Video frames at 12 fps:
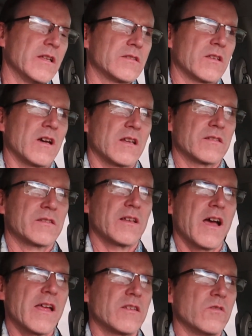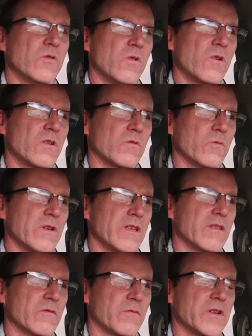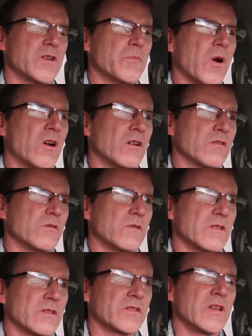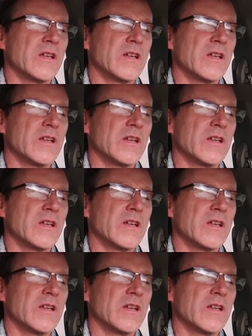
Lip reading: It's got a side door with rear barn doors,